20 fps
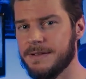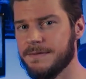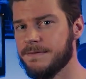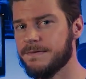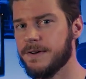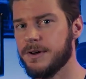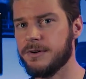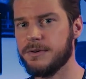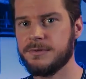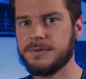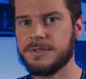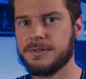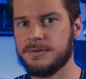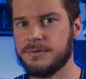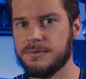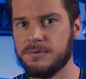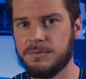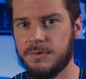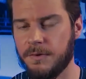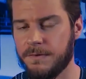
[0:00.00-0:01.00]
info
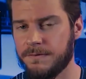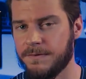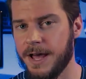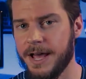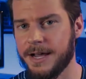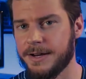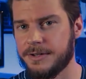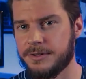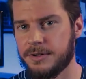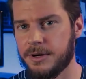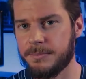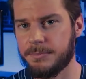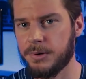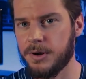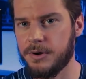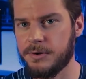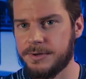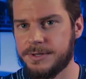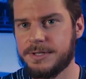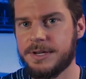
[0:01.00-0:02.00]
to refine your
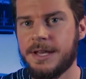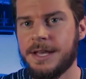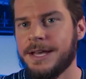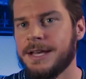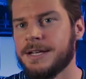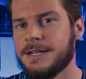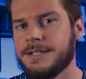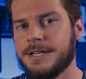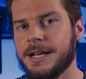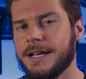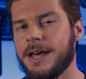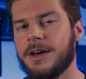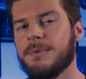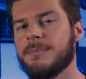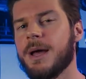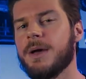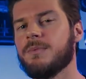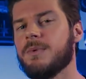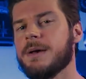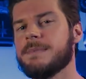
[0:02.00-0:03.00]
approach, check out
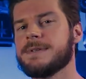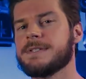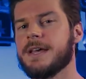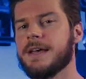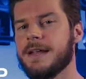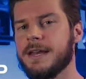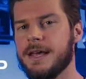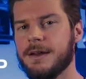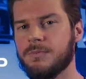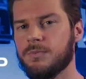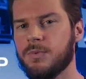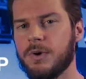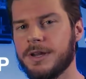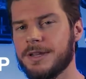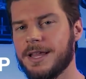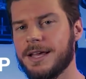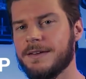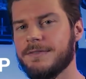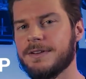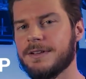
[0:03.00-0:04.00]
my website at
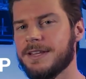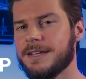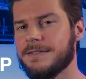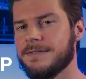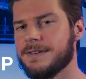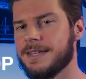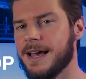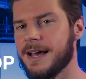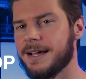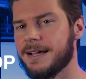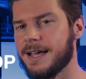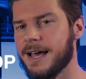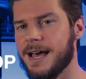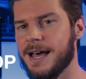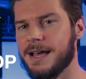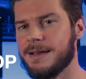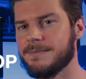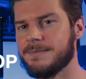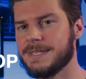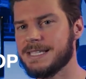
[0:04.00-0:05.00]

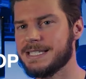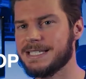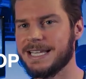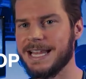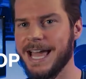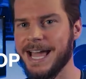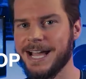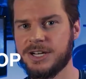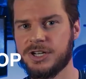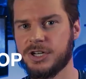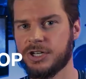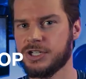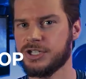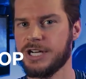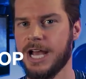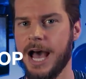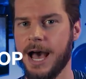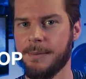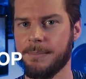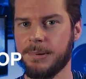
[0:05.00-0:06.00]

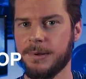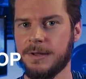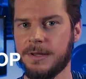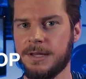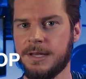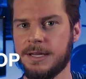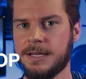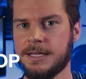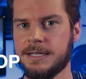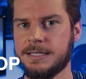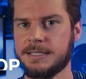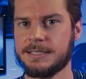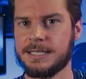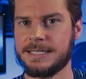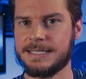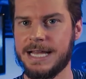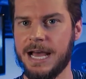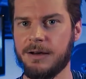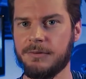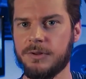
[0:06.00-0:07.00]
onelifetolift.com/shop.
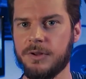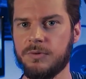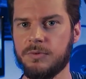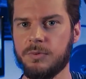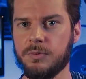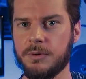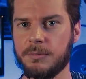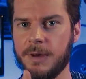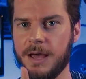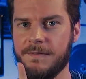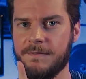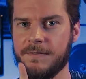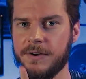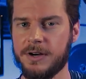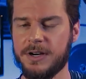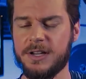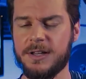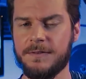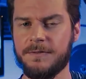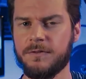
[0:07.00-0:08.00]
to download one of my
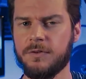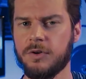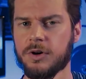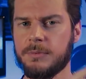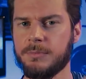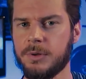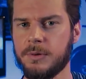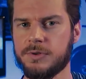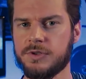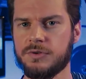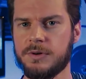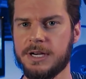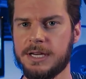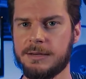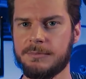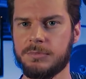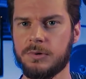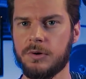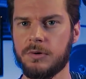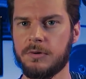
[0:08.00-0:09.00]
very affordable
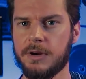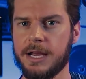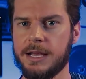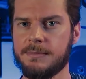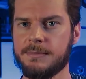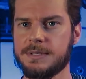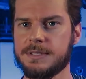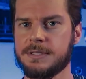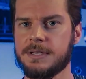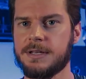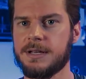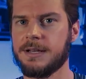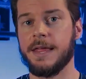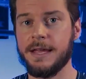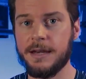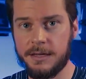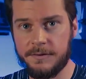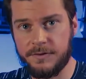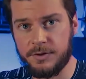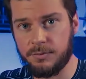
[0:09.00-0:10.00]
training programs.
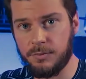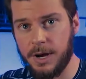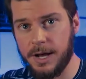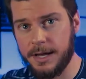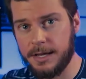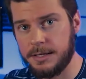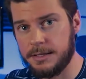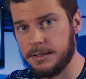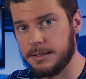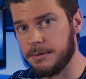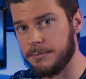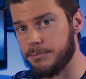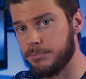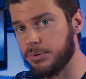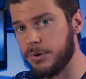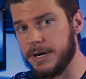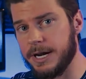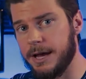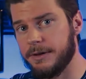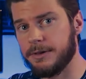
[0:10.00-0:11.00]
Then if you want, you can
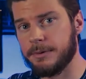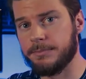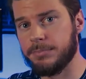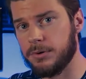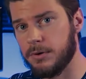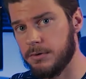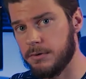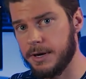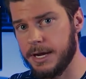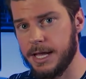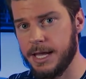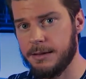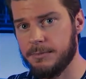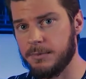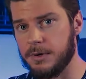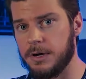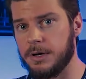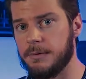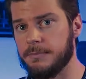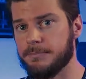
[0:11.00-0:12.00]
print out the
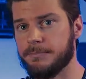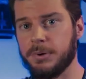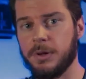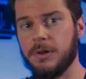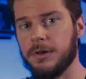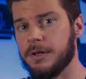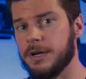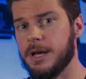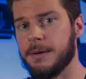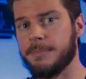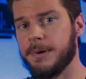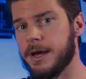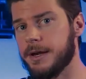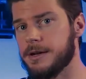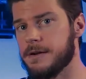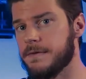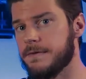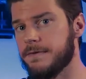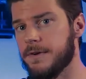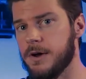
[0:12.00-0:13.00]
program or pull it up on
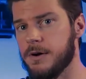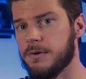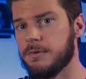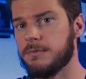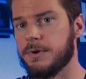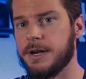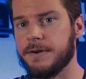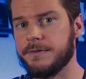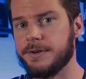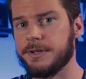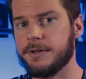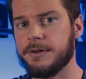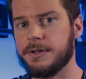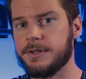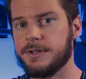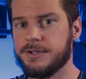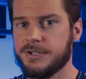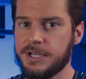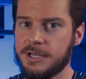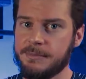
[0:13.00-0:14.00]
your phone whenever you go to
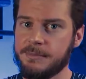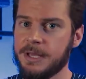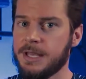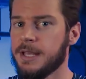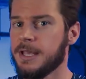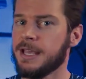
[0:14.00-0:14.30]
the gym,